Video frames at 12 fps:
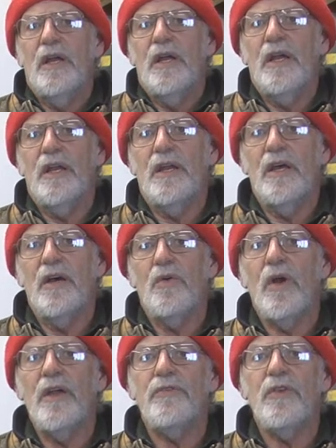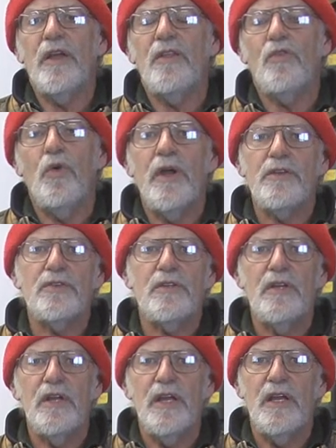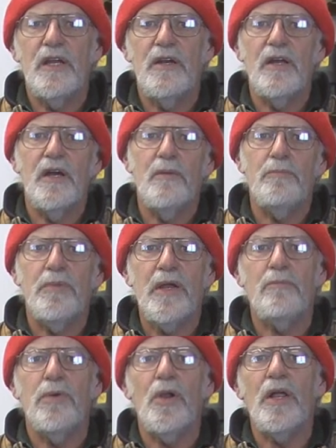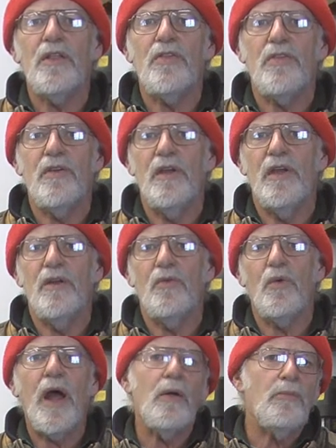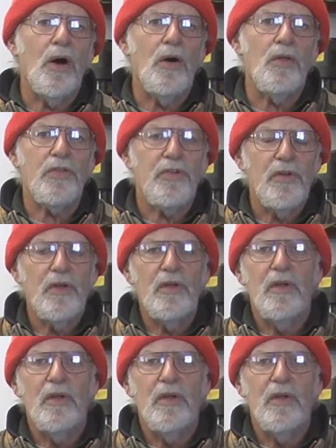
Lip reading: and rifling twist and big bullets and round balls.